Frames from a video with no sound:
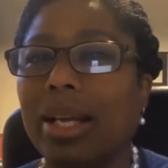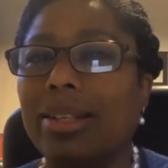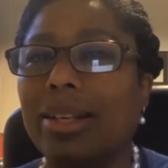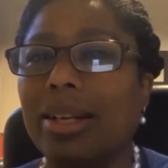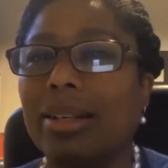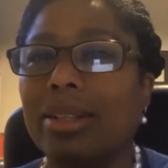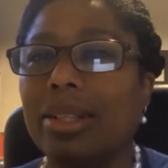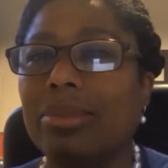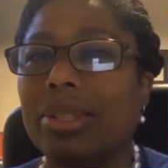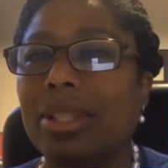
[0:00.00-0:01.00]
And you kind of look at
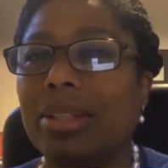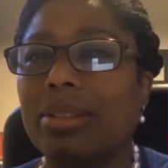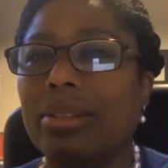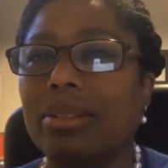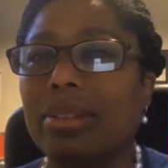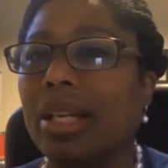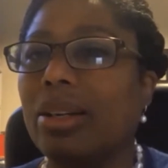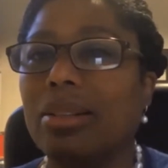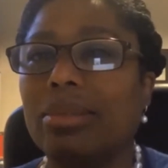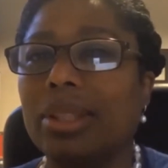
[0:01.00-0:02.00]
them and you go, hang
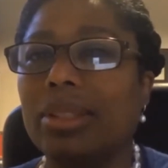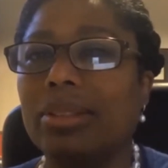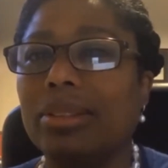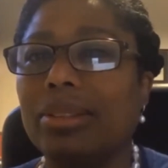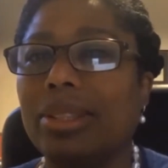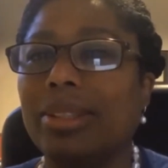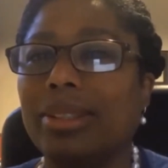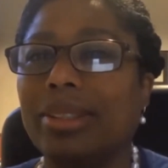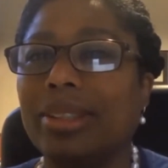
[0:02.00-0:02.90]
on a minute.